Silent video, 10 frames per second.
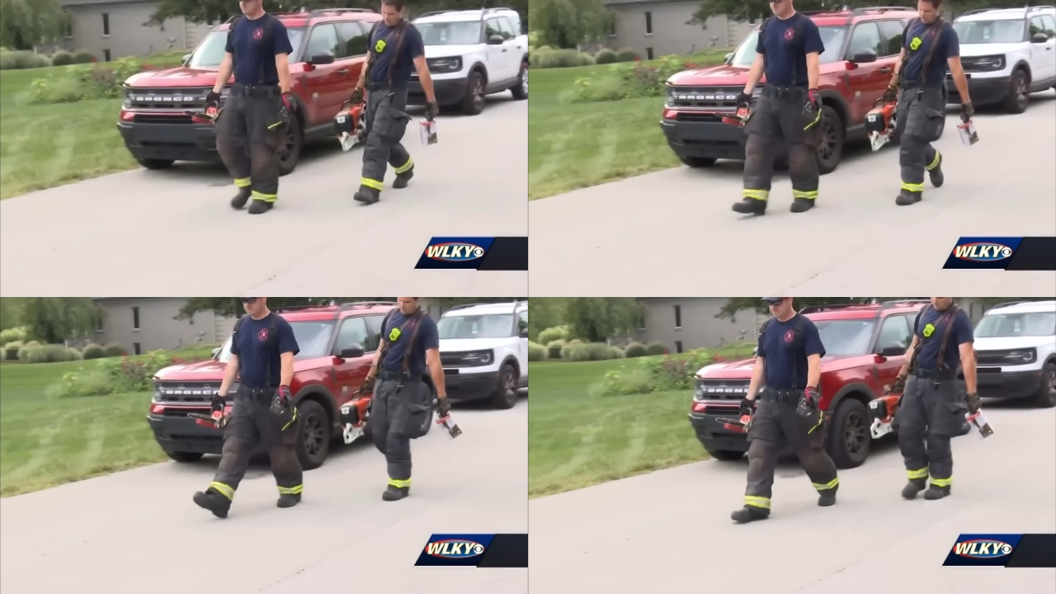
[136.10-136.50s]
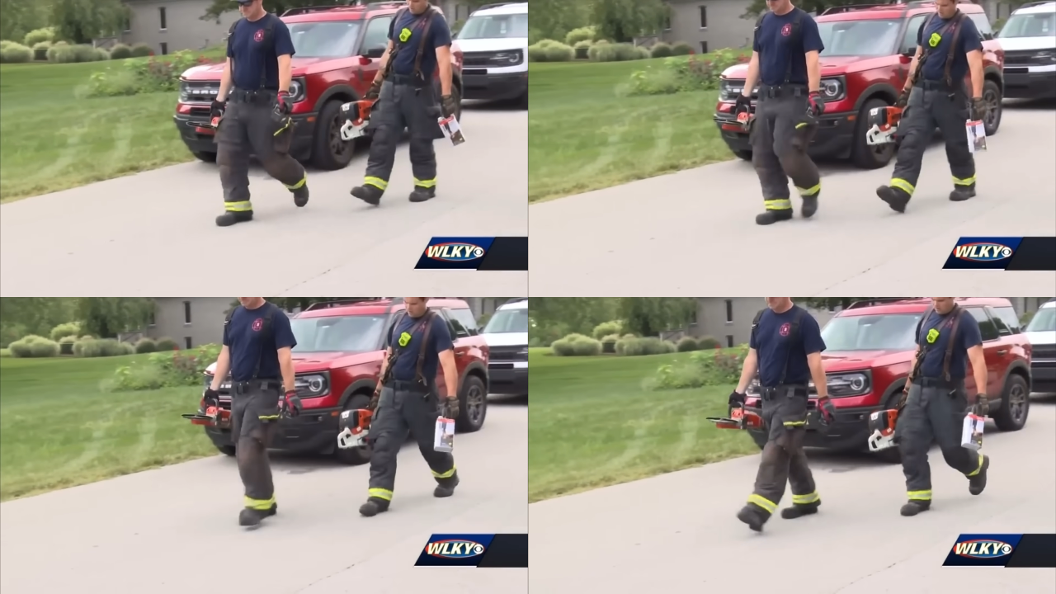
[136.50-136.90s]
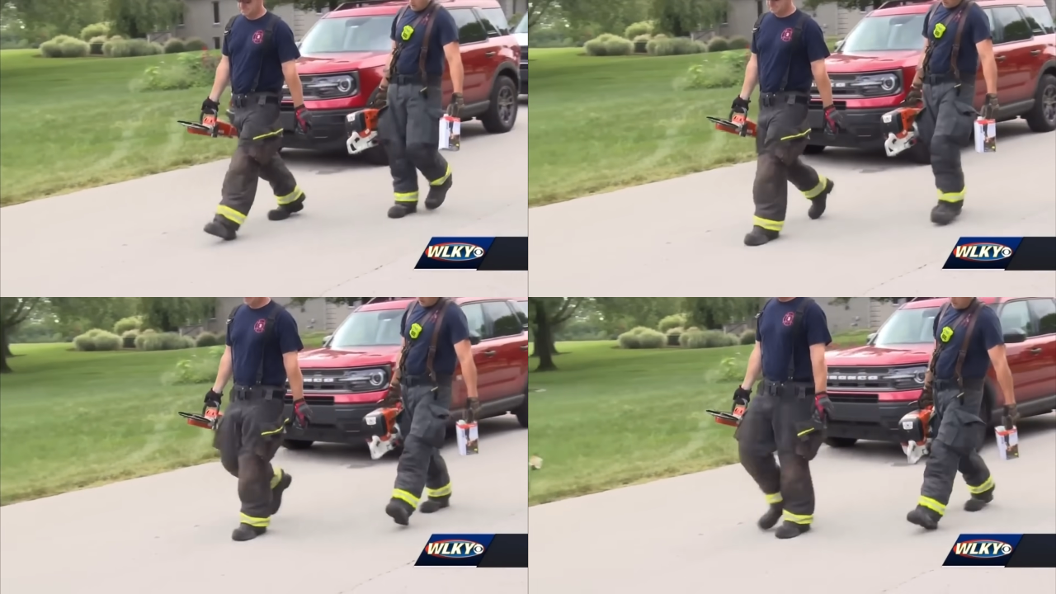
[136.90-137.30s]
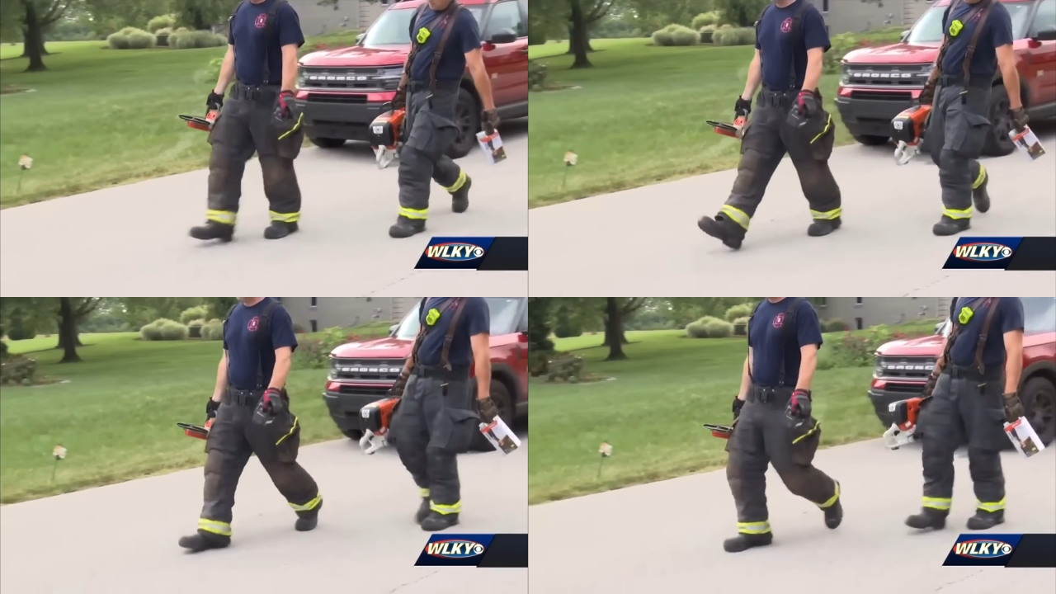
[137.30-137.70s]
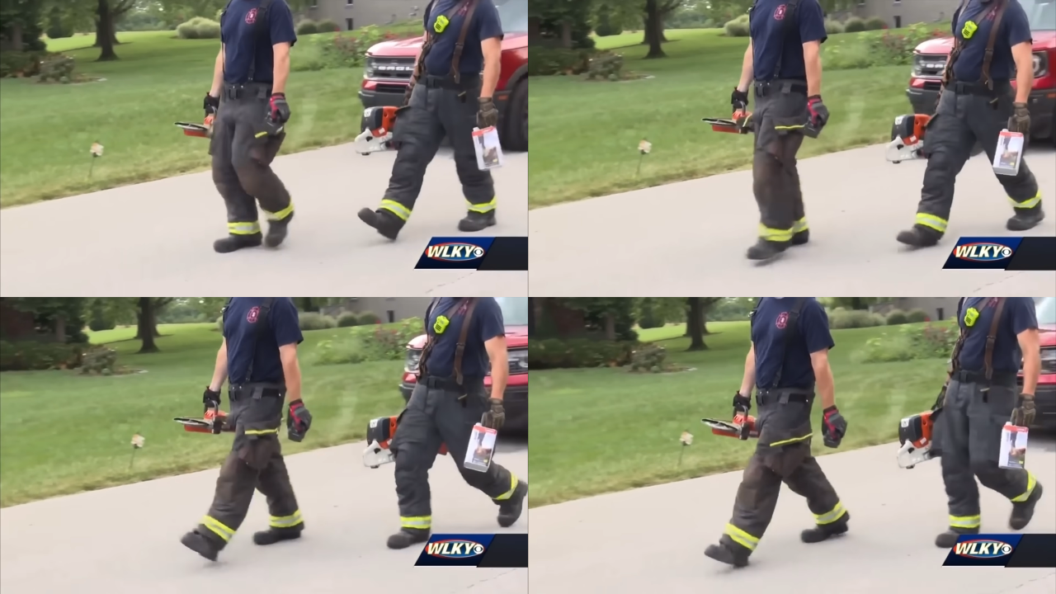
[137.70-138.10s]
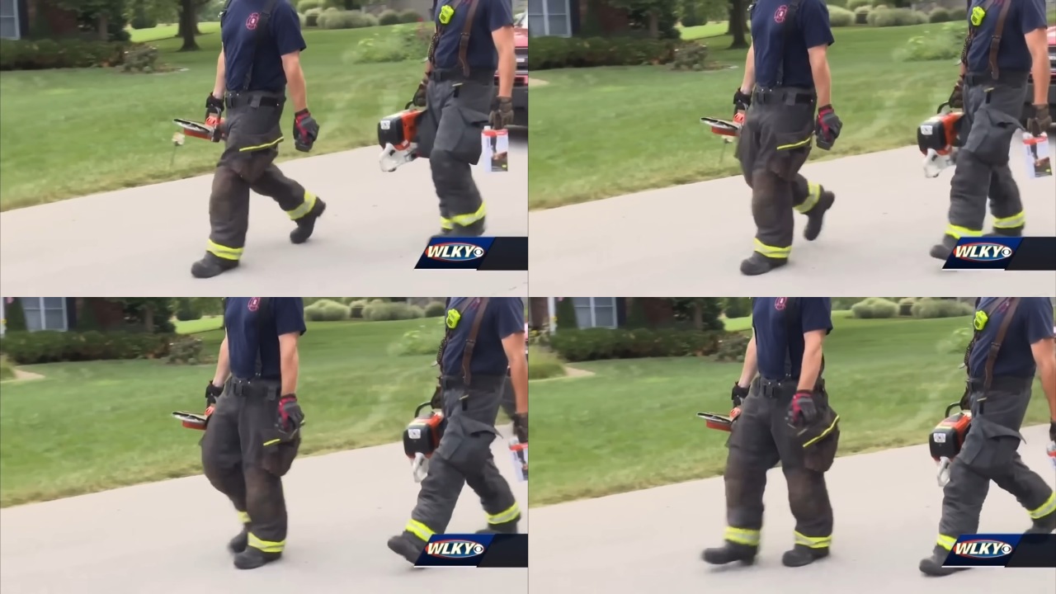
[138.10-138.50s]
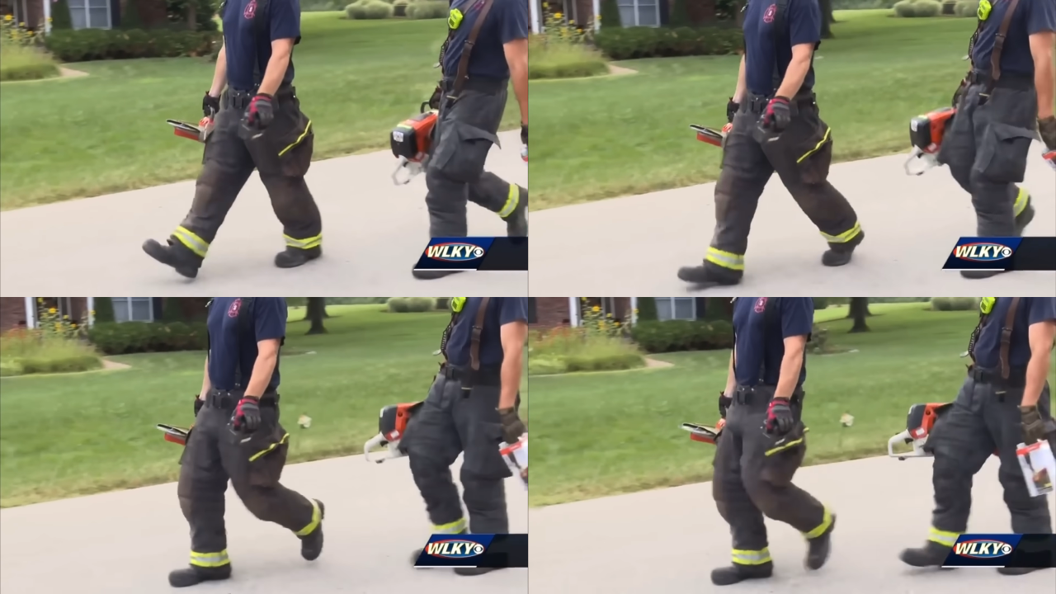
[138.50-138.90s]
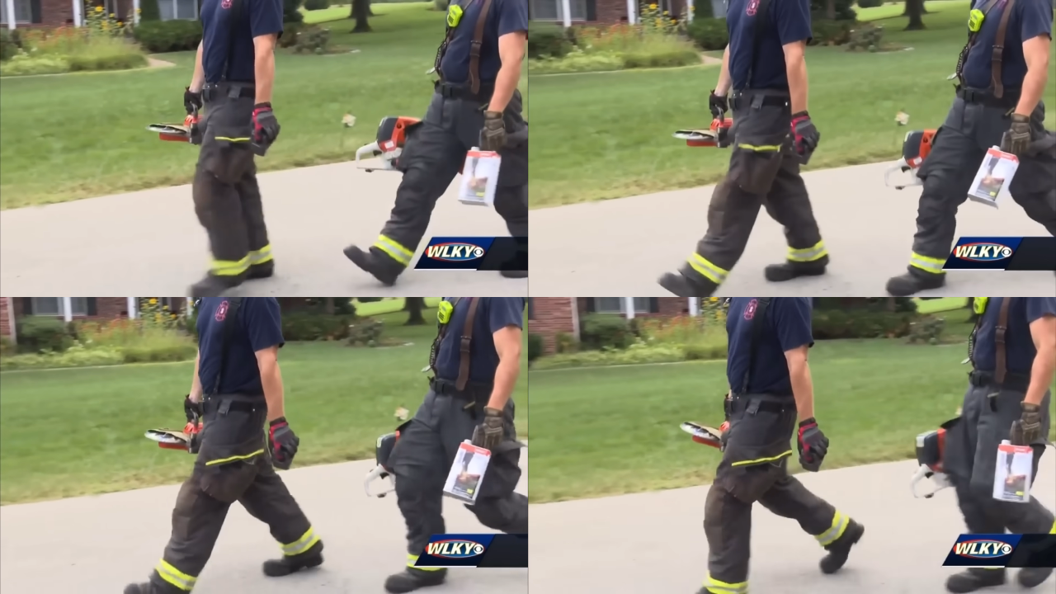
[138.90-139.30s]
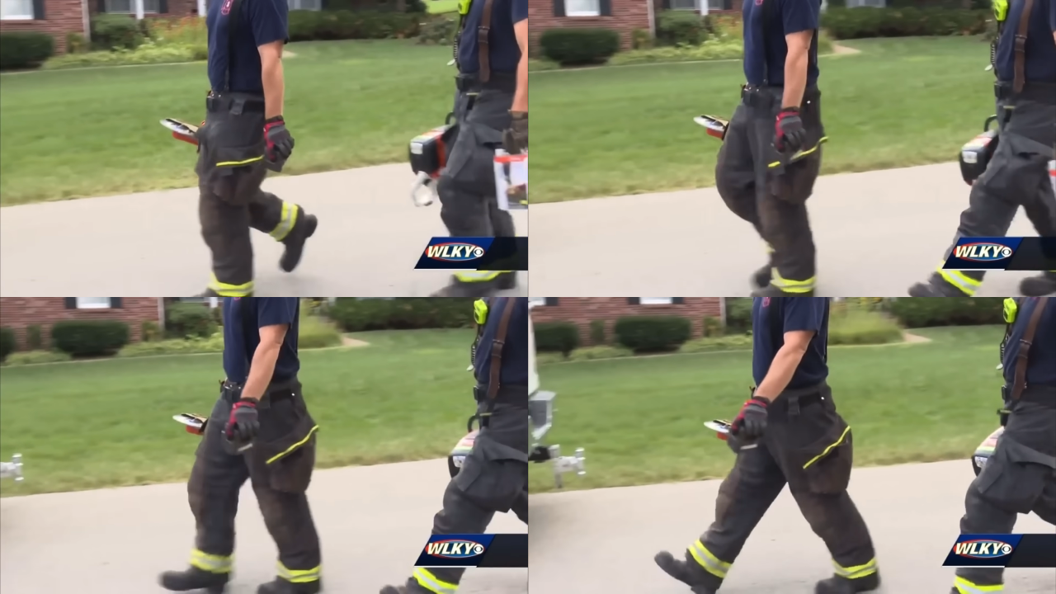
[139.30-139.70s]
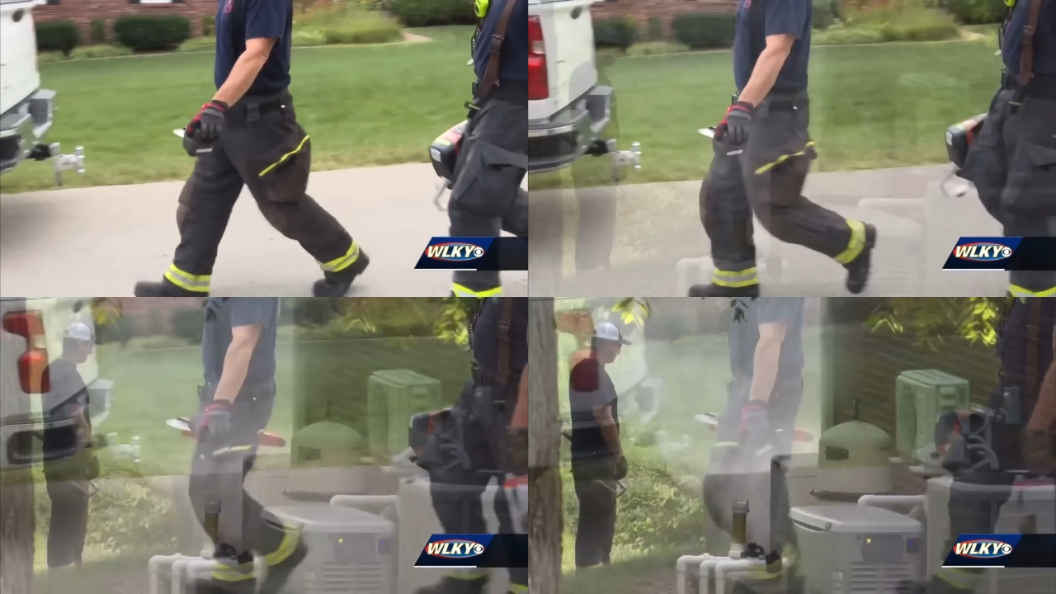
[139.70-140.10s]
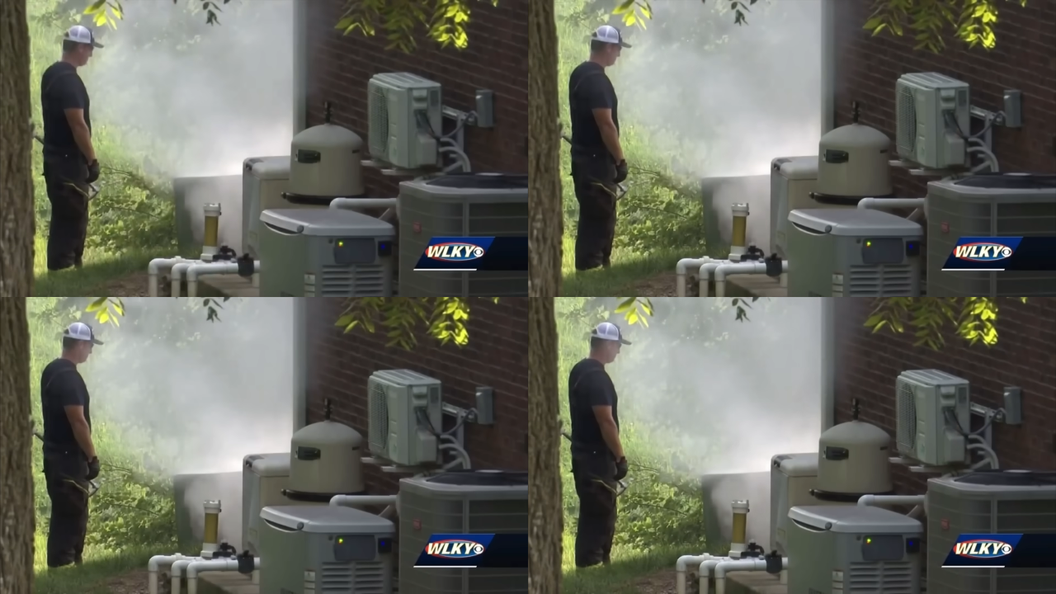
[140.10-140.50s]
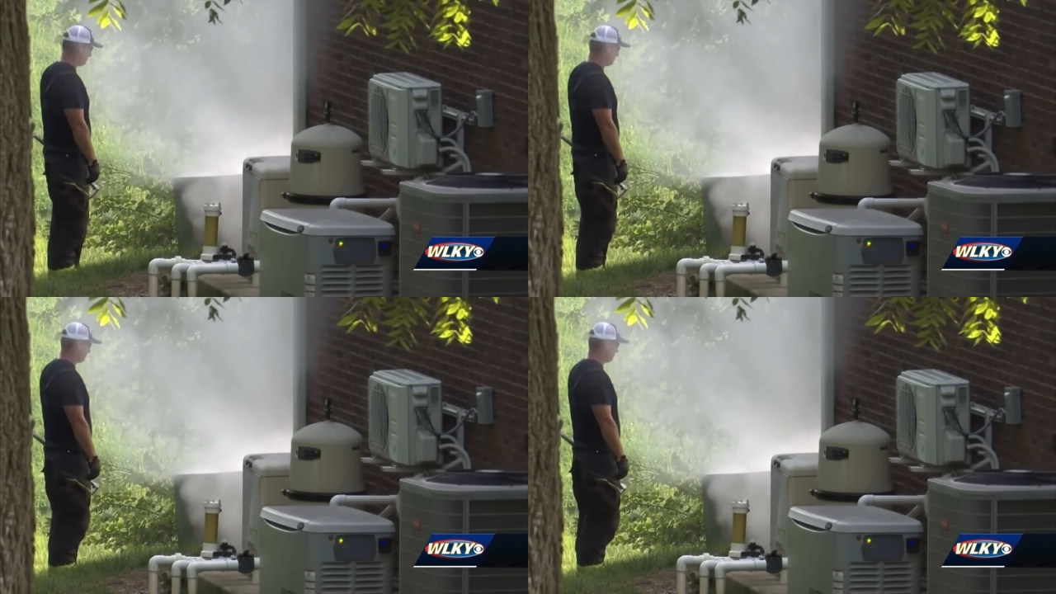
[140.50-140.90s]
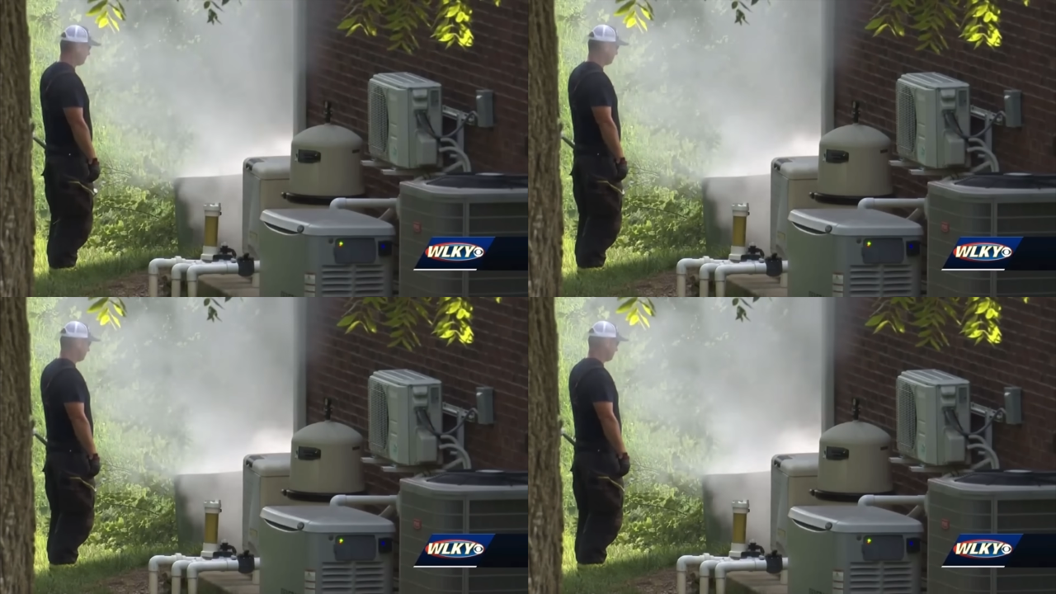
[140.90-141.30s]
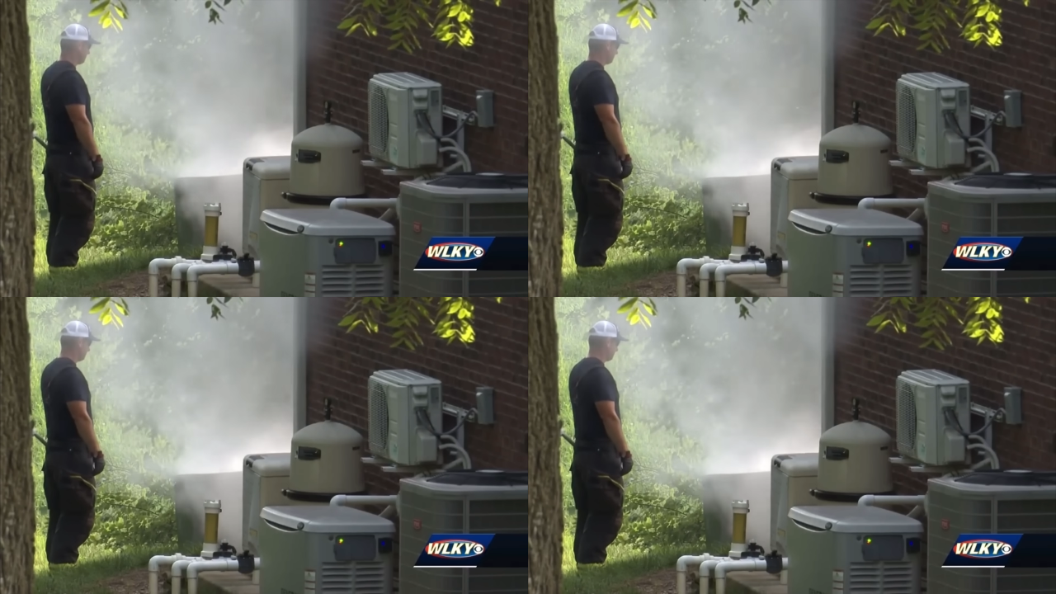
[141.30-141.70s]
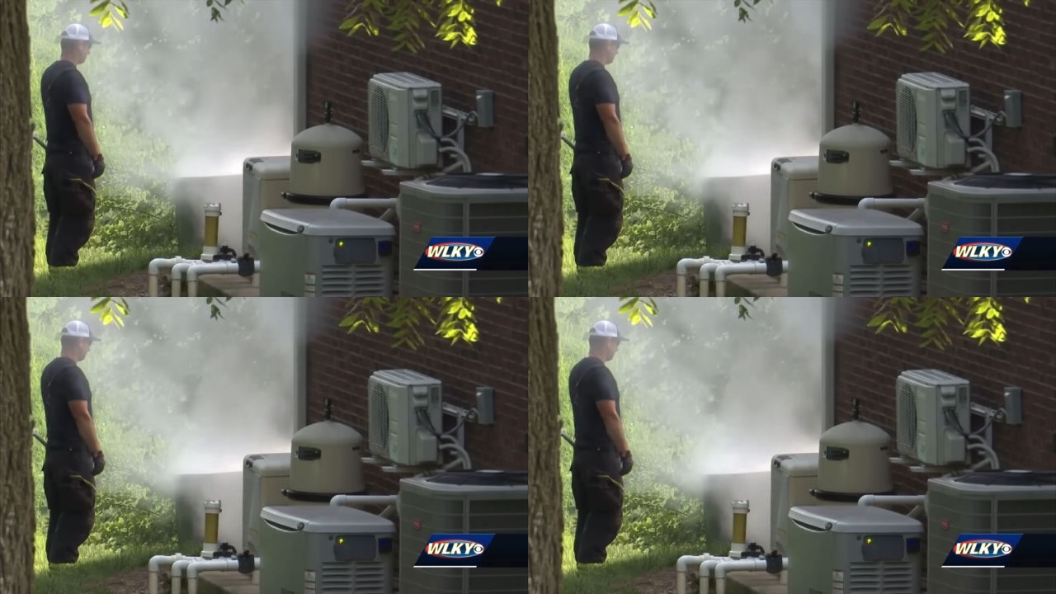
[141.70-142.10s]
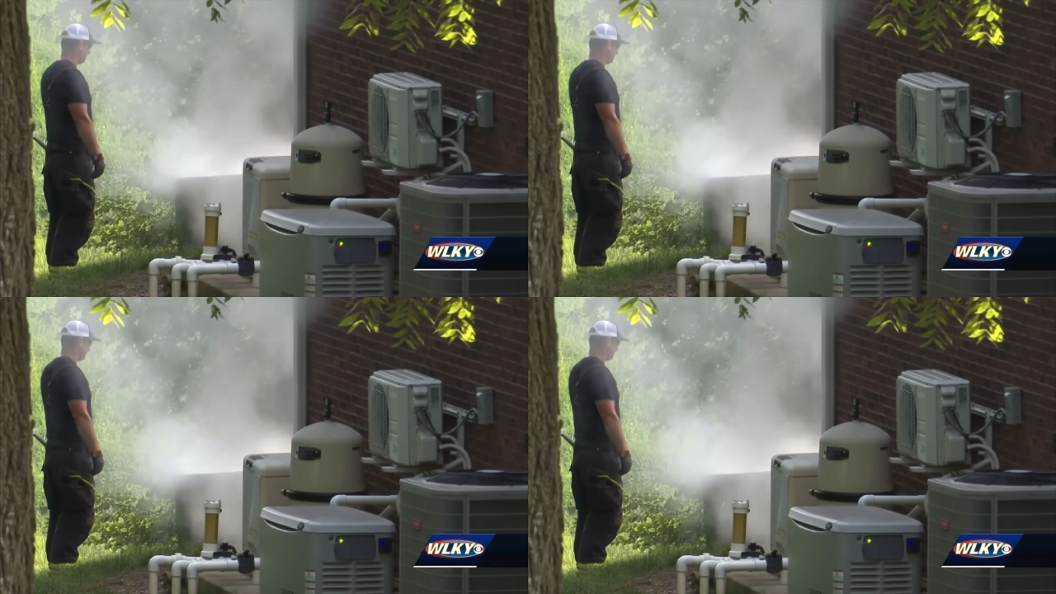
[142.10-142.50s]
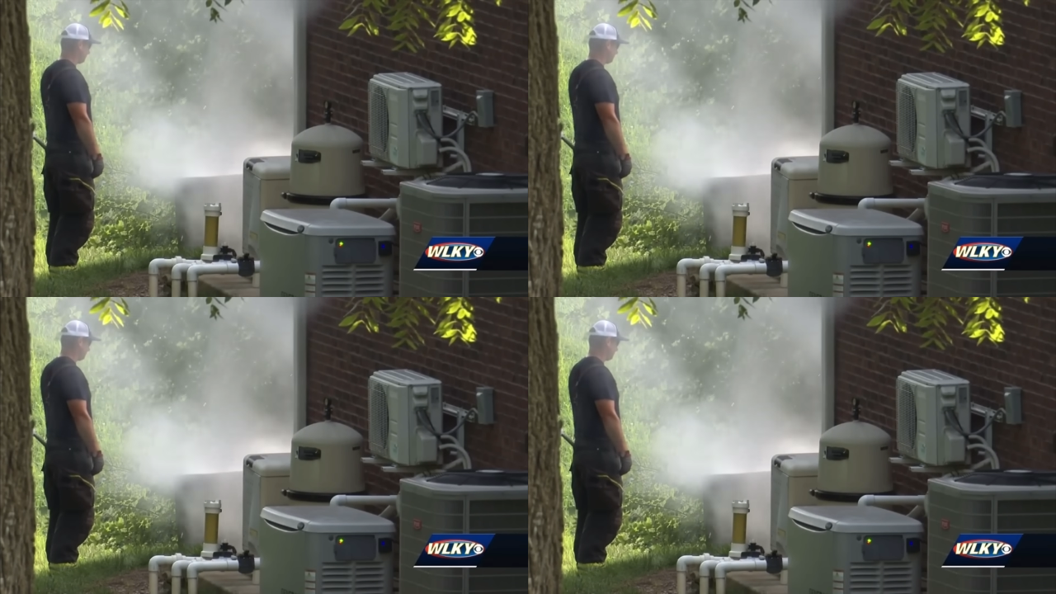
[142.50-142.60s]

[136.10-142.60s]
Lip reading: [unreadable: no face in view]